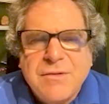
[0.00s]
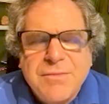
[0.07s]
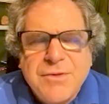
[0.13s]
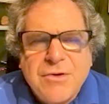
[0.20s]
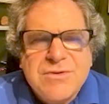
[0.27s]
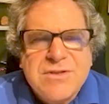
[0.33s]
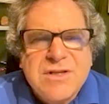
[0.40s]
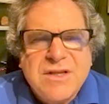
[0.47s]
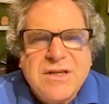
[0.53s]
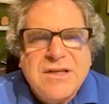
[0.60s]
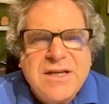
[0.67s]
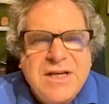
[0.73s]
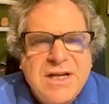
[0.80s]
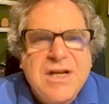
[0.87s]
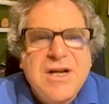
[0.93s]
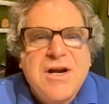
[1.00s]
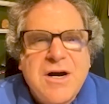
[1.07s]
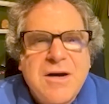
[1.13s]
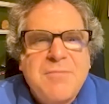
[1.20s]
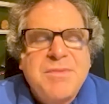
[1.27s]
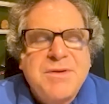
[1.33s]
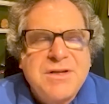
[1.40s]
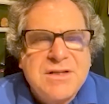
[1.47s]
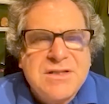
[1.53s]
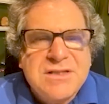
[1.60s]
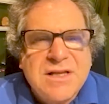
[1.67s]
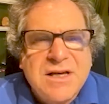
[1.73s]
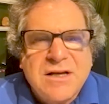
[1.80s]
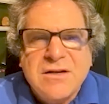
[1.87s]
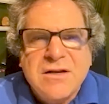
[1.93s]
Those are the leading companies.
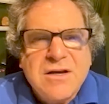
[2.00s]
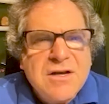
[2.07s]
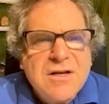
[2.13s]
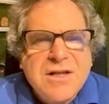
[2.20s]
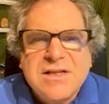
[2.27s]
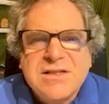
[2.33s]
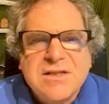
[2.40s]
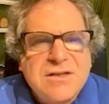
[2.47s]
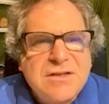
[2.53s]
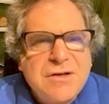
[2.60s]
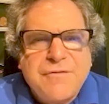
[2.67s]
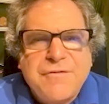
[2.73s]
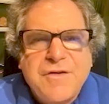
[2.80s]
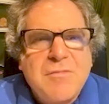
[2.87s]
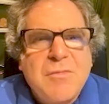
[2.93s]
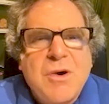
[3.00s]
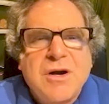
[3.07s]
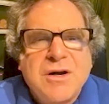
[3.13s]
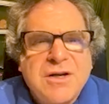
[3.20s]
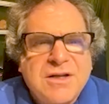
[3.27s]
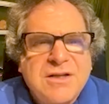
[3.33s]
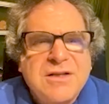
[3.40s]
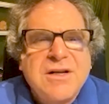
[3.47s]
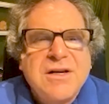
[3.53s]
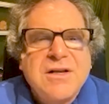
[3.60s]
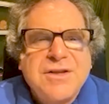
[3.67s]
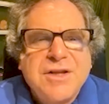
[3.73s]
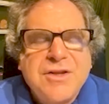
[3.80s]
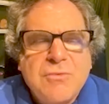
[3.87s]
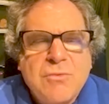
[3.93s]
That's a different market
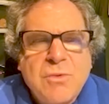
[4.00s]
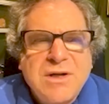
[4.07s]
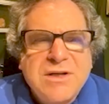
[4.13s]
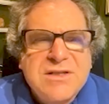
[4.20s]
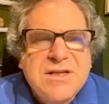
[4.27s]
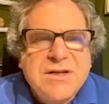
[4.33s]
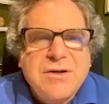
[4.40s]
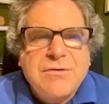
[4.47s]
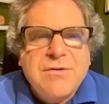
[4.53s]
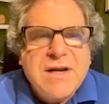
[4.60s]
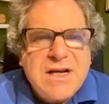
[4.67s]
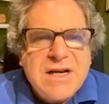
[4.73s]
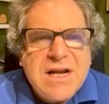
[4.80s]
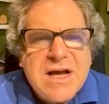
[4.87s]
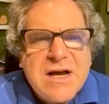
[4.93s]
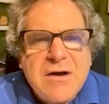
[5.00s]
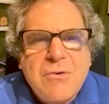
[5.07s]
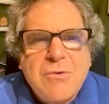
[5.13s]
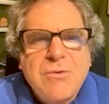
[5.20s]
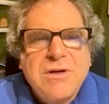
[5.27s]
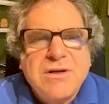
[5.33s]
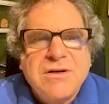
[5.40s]
than the ones that are right now